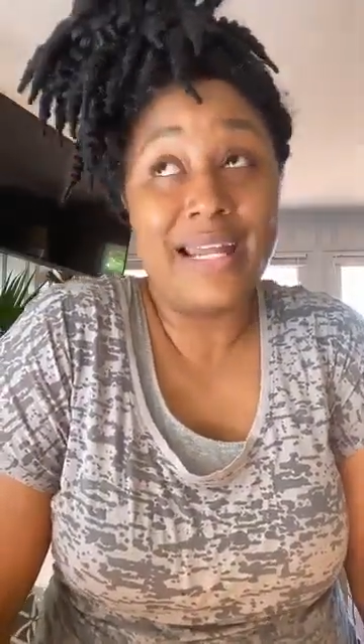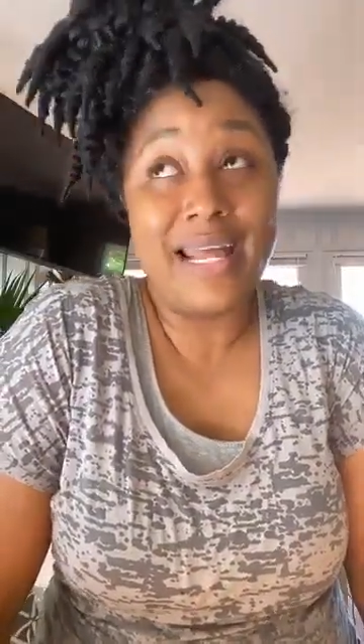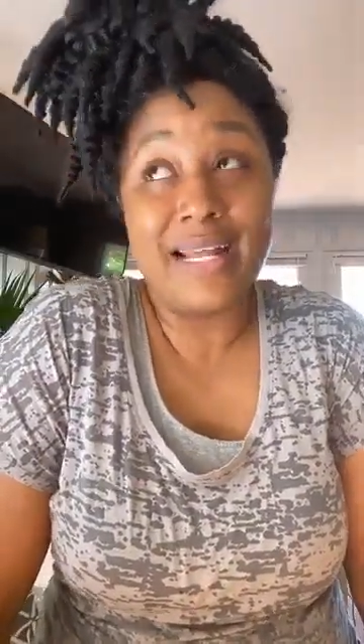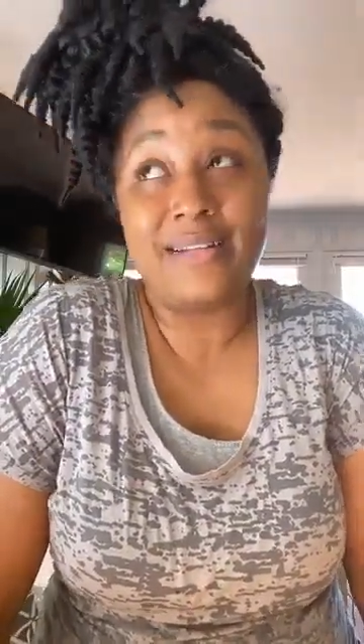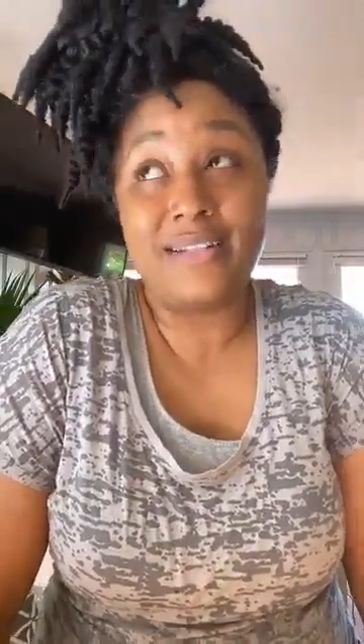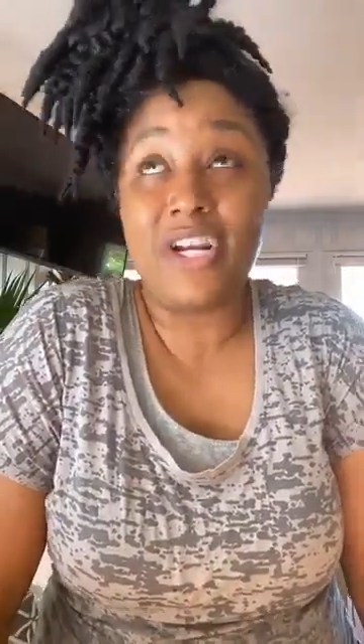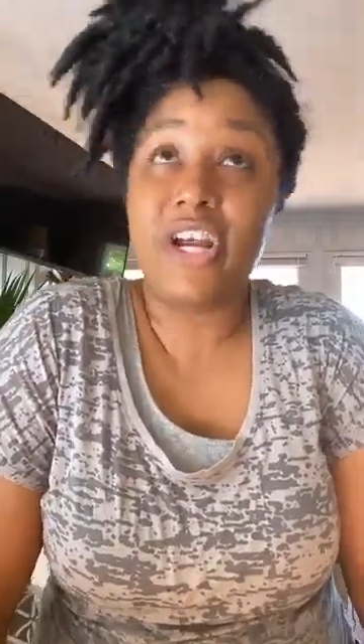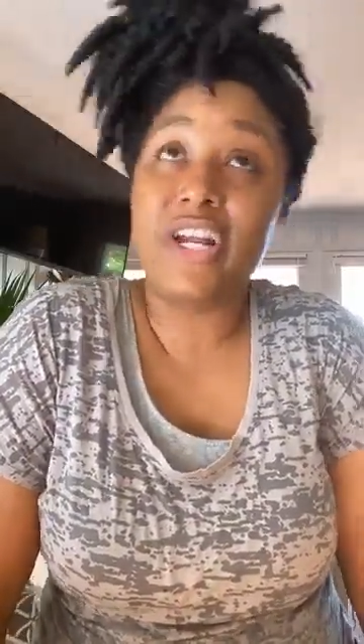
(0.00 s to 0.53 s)

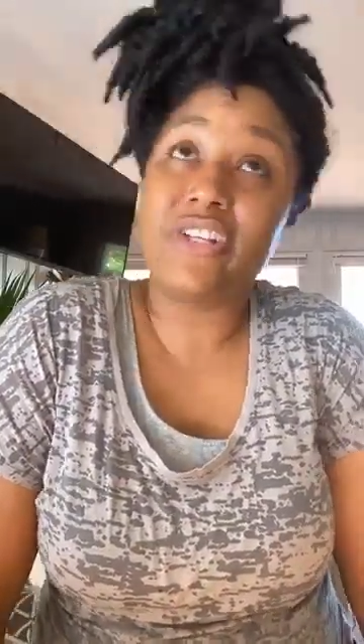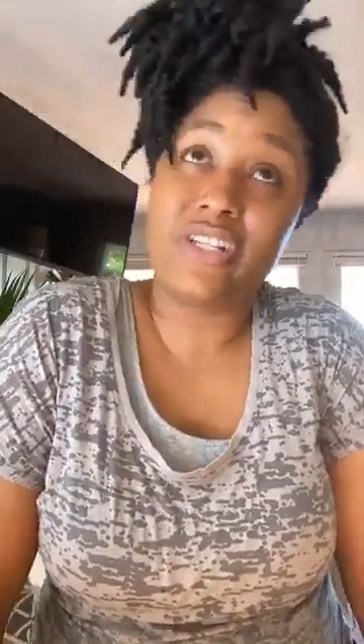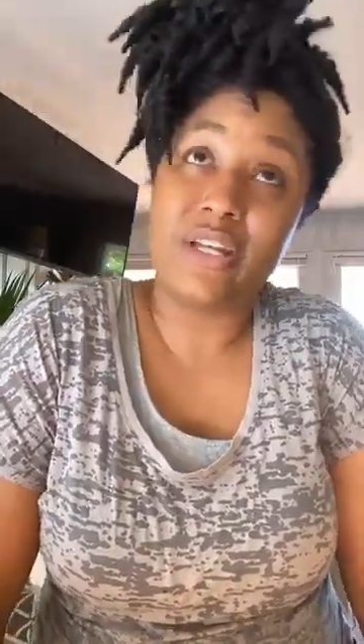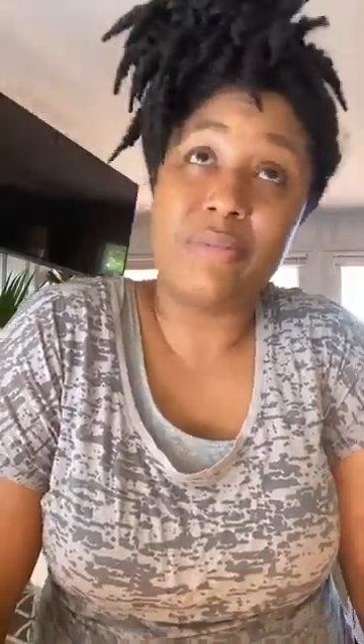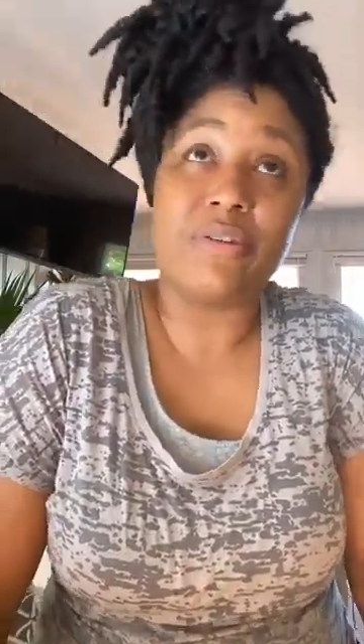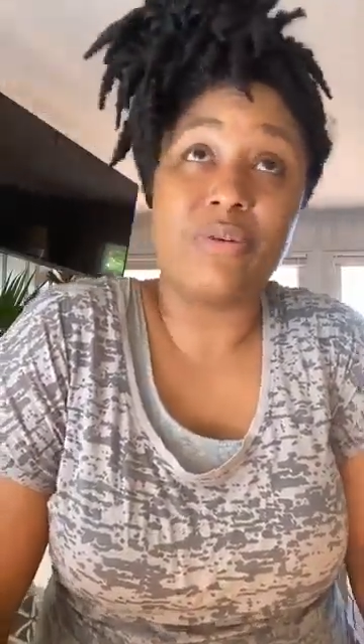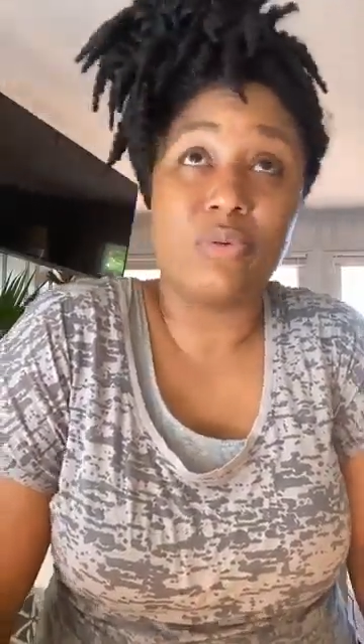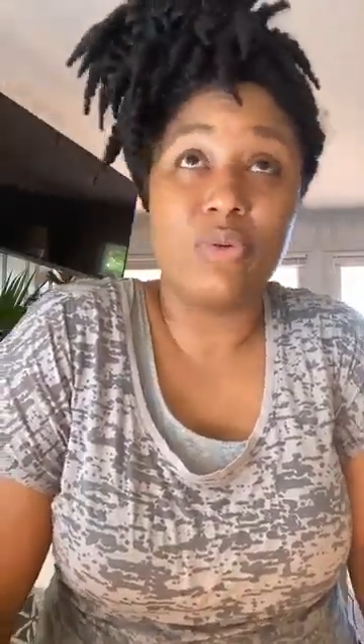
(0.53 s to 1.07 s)
They
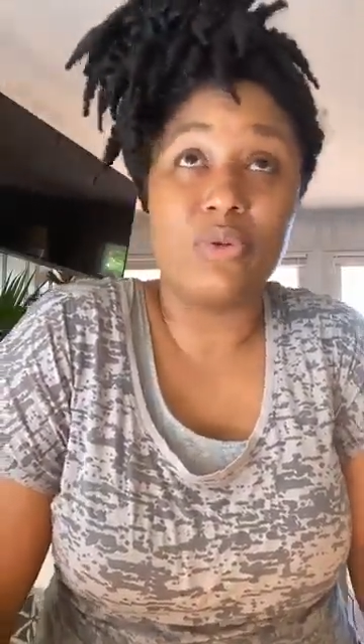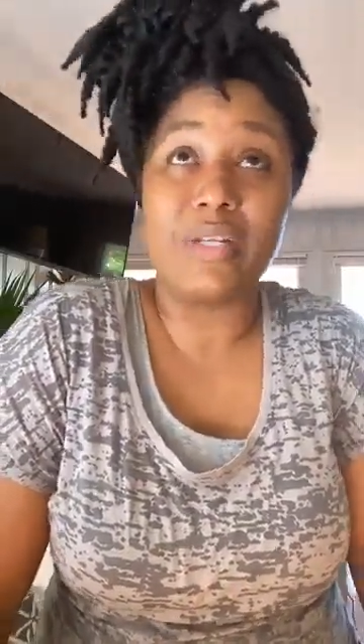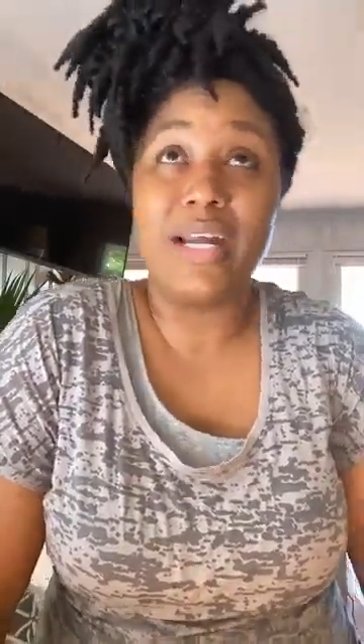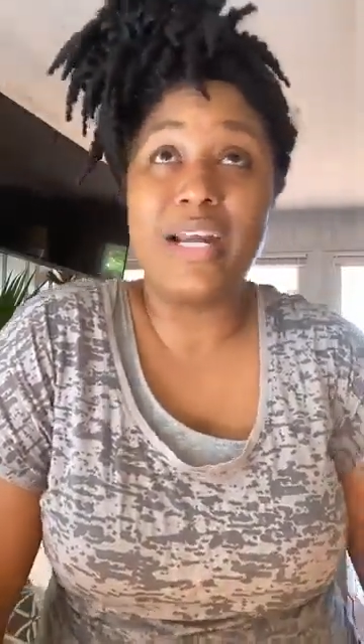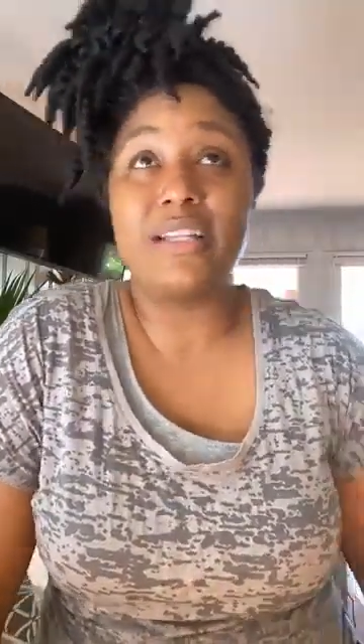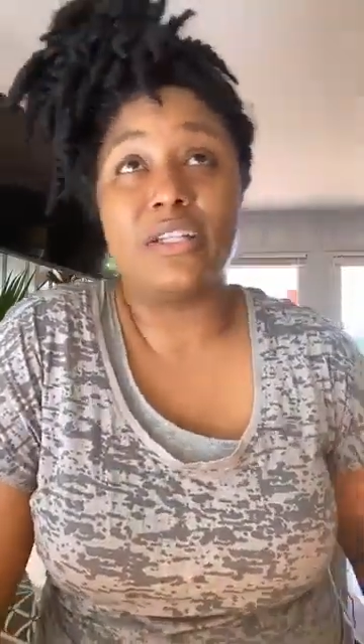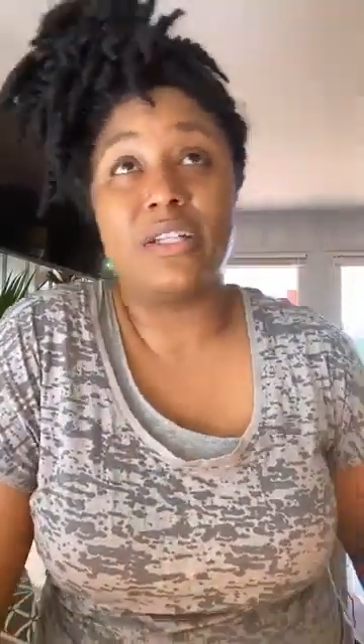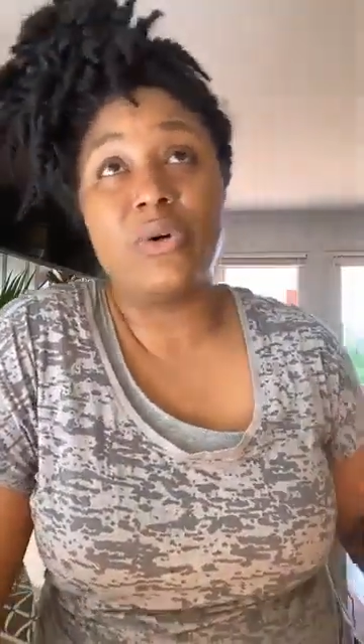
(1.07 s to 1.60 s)
changed some of the
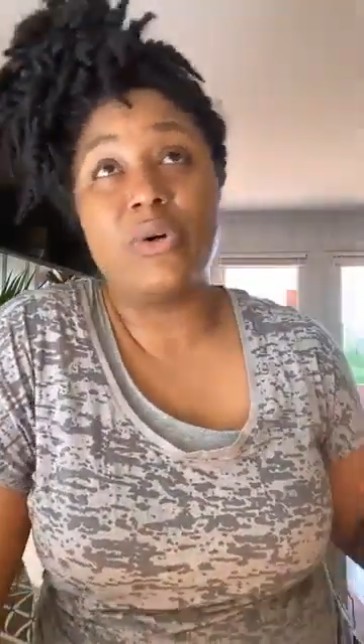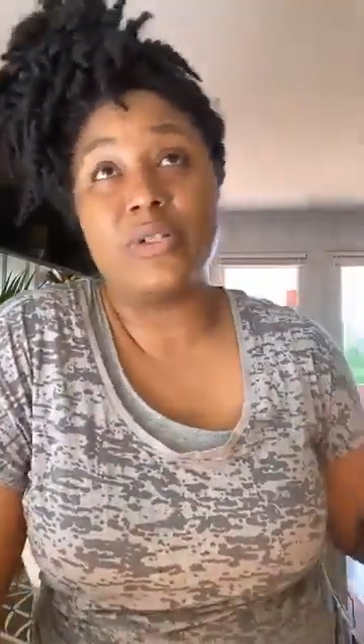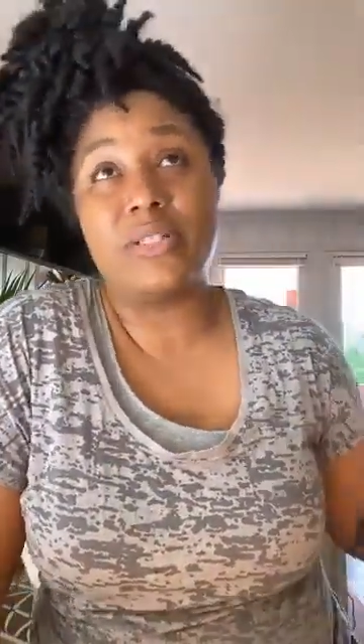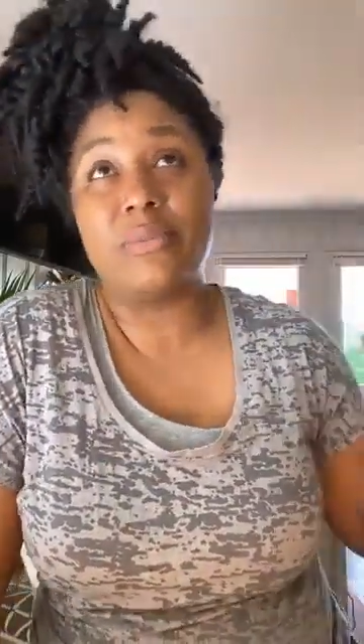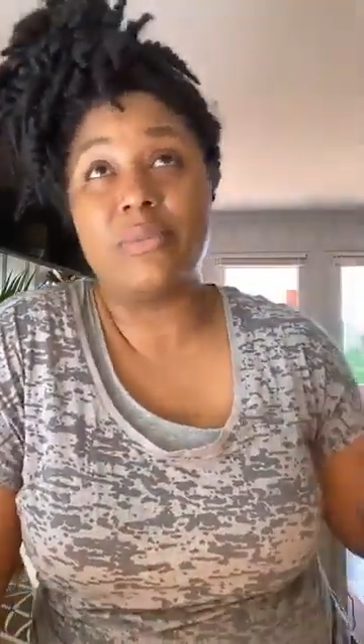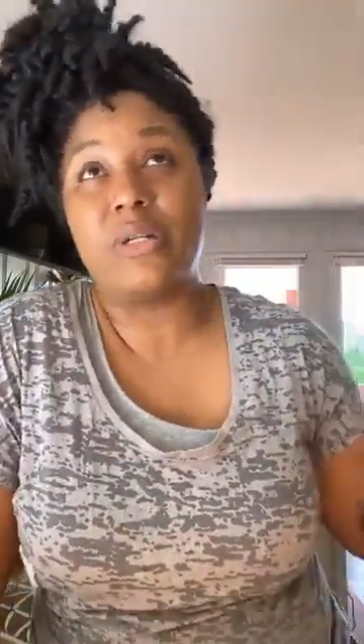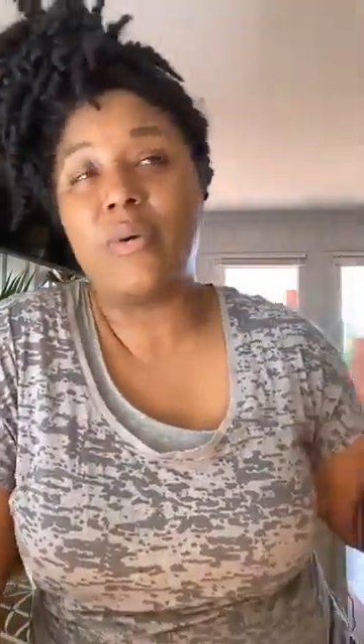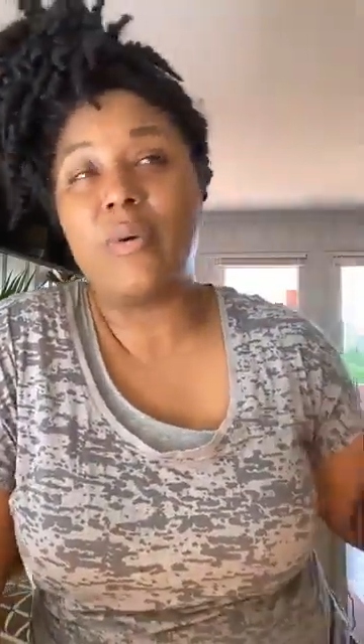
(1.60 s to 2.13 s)
rules. They had to
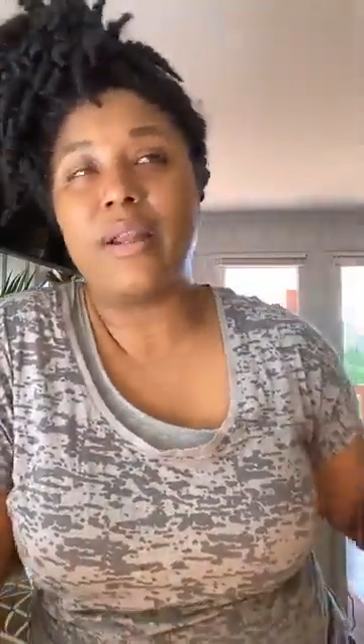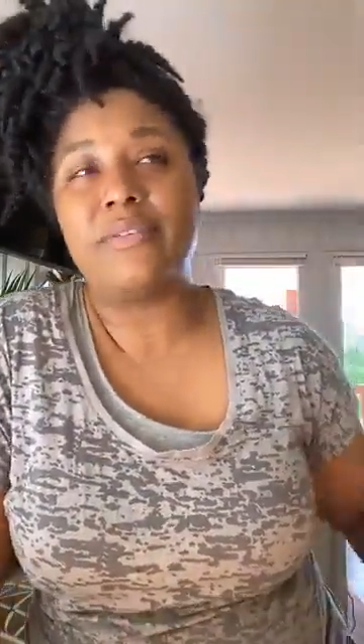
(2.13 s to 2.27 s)
lower some of